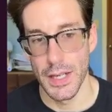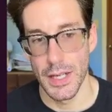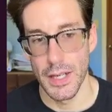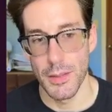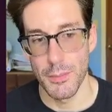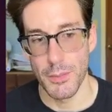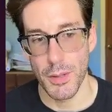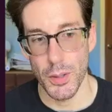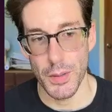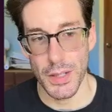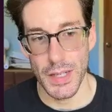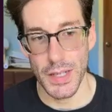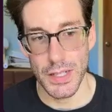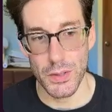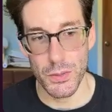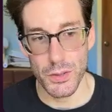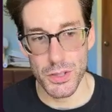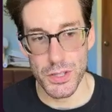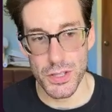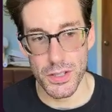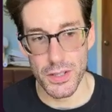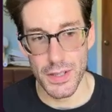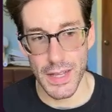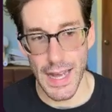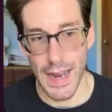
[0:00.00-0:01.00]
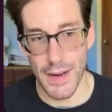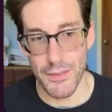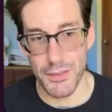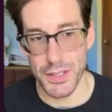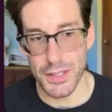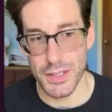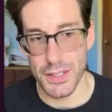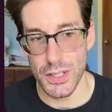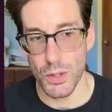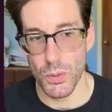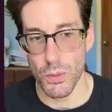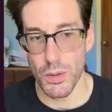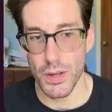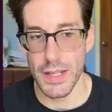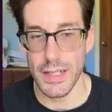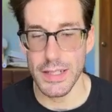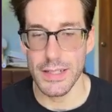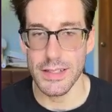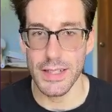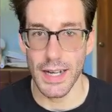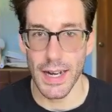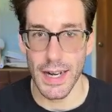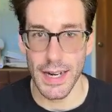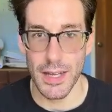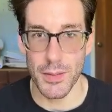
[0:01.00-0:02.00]
But we need to ensure that every single one of these
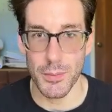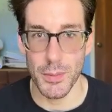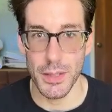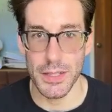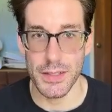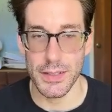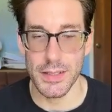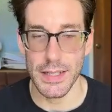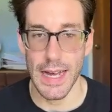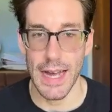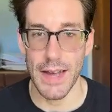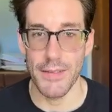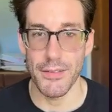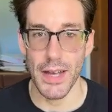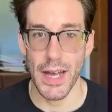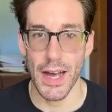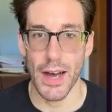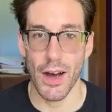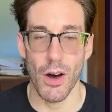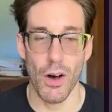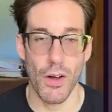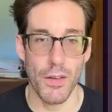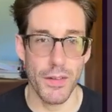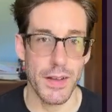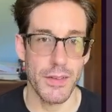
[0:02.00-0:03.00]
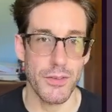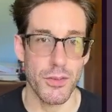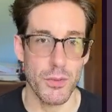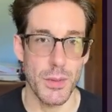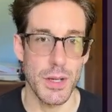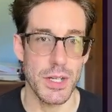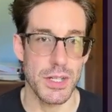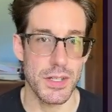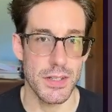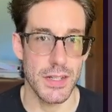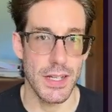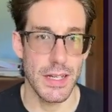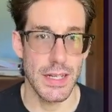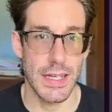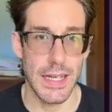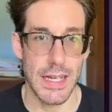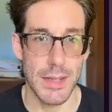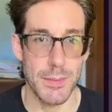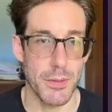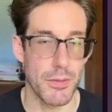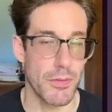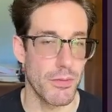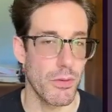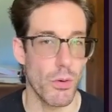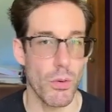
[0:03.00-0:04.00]
documents have all the information they need
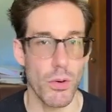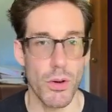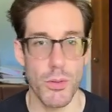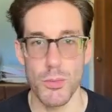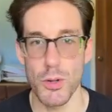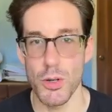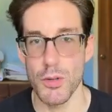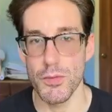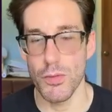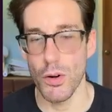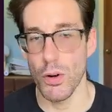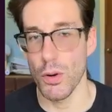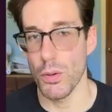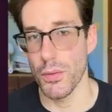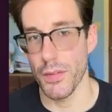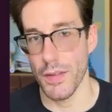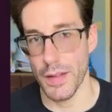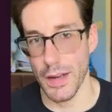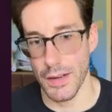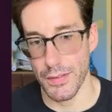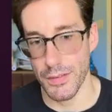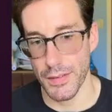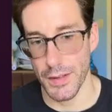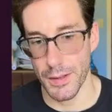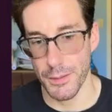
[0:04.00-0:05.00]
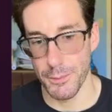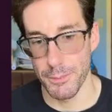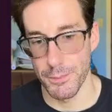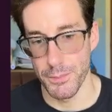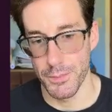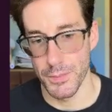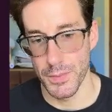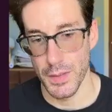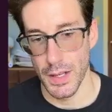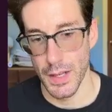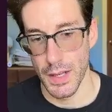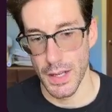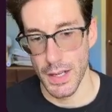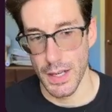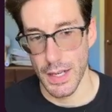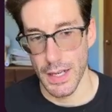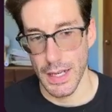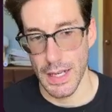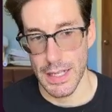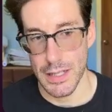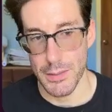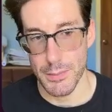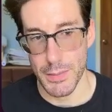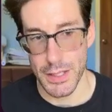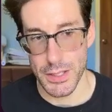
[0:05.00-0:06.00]
before we move forward with anything.
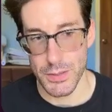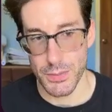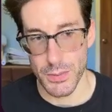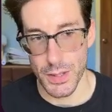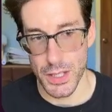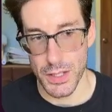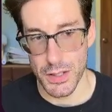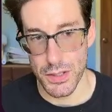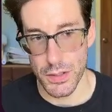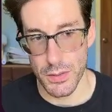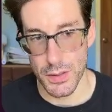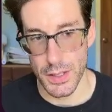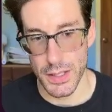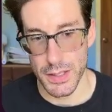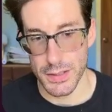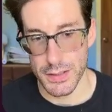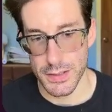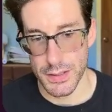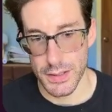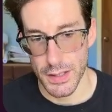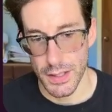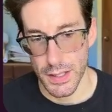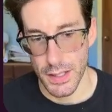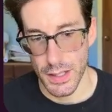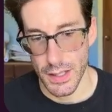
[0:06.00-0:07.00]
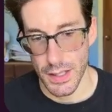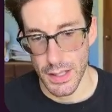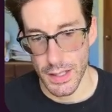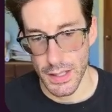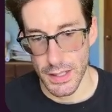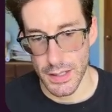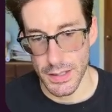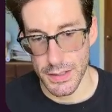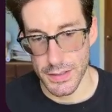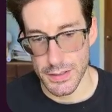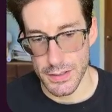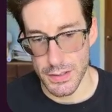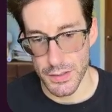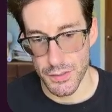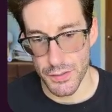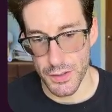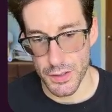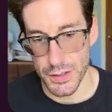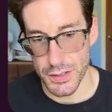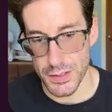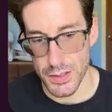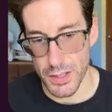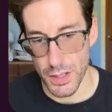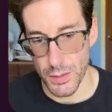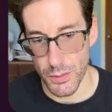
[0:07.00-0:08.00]
And the best way to do this is to
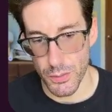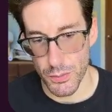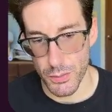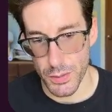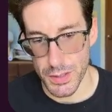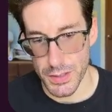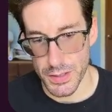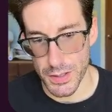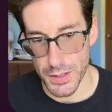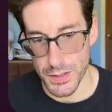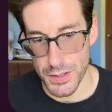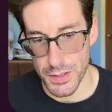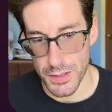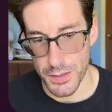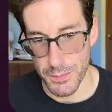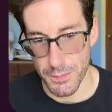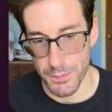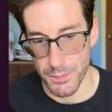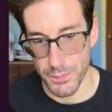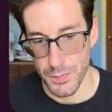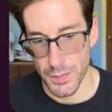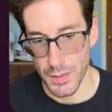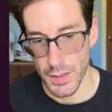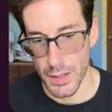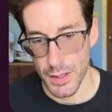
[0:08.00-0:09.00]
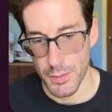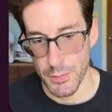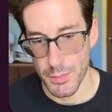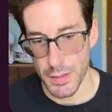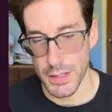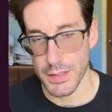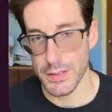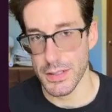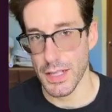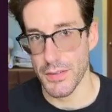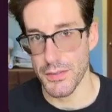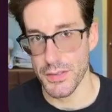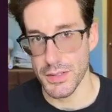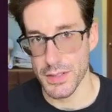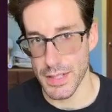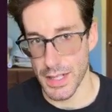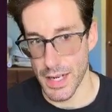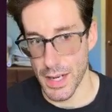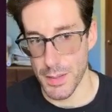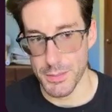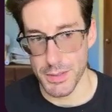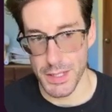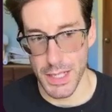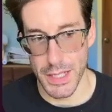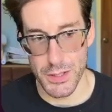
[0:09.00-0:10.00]
first start with research, because
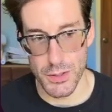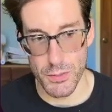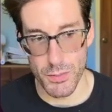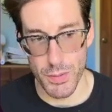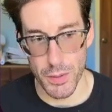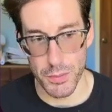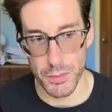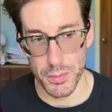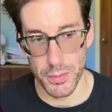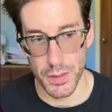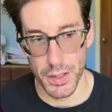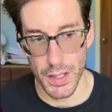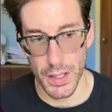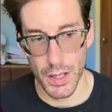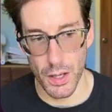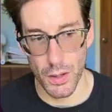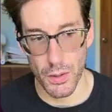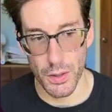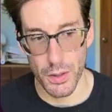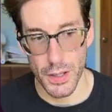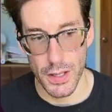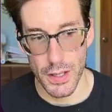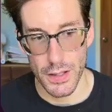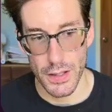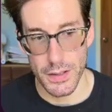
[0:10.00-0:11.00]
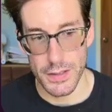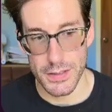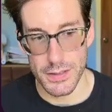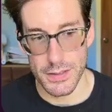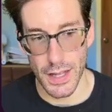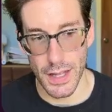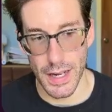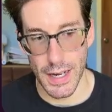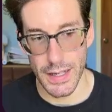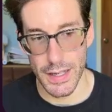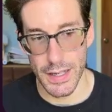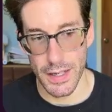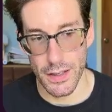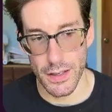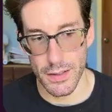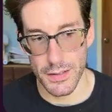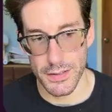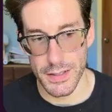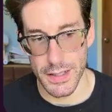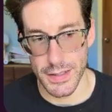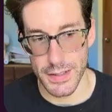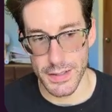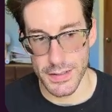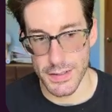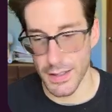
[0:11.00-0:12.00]
oftentimes, as you probably know, this line here, let's
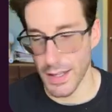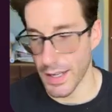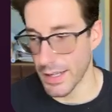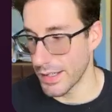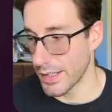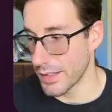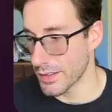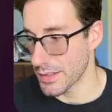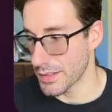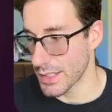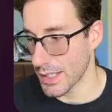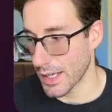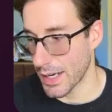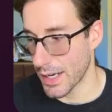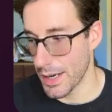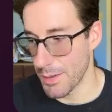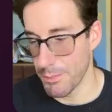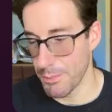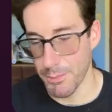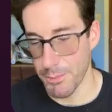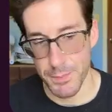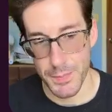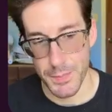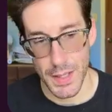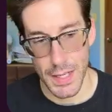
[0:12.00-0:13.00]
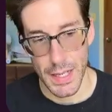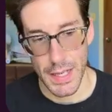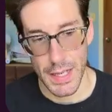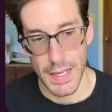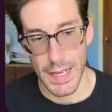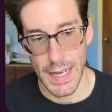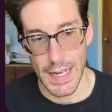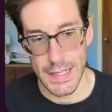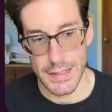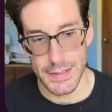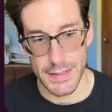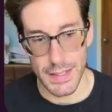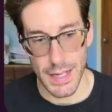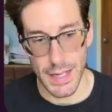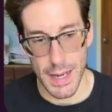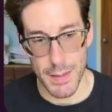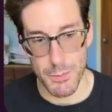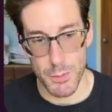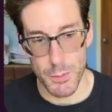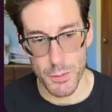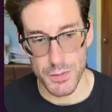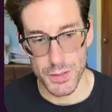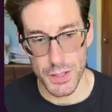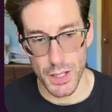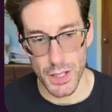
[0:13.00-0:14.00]
say this line here is time. As time
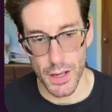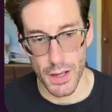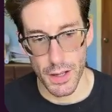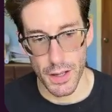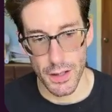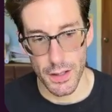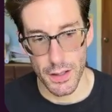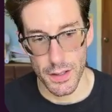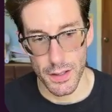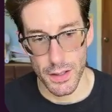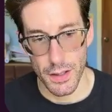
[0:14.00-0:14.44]
moves on,